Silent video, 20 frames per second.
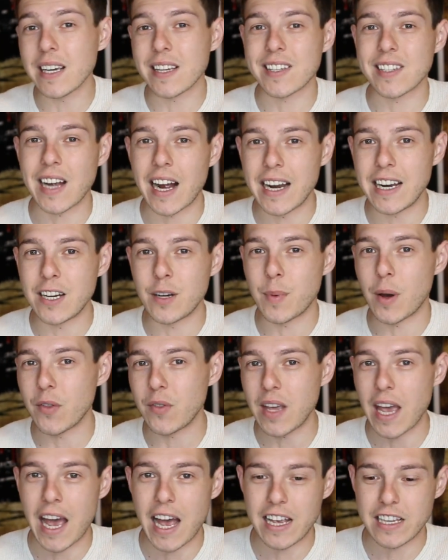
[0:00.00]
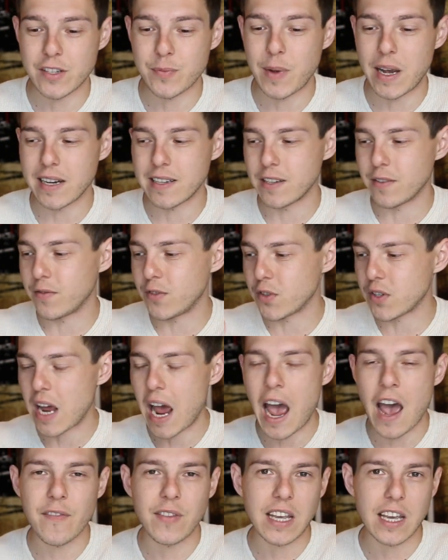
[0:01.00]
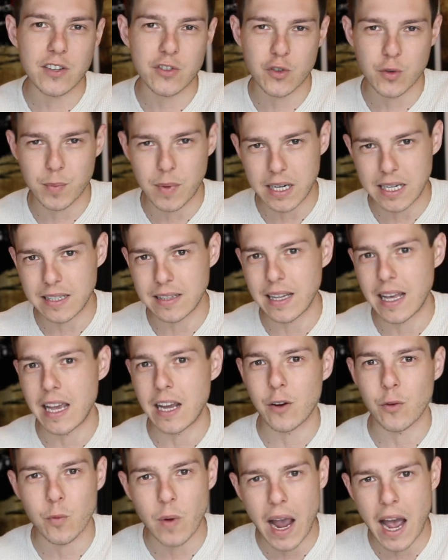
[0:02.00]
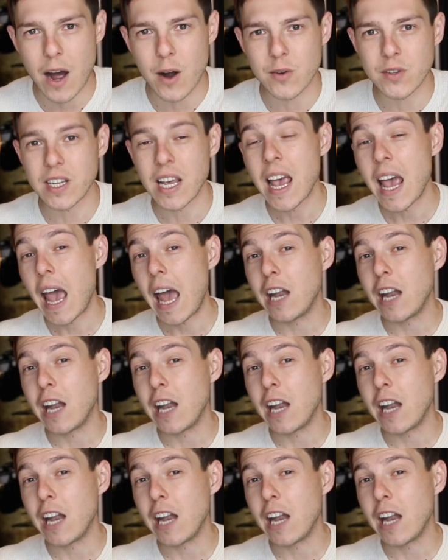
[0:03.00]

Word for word: excited about the aspect of just having extra money laying around,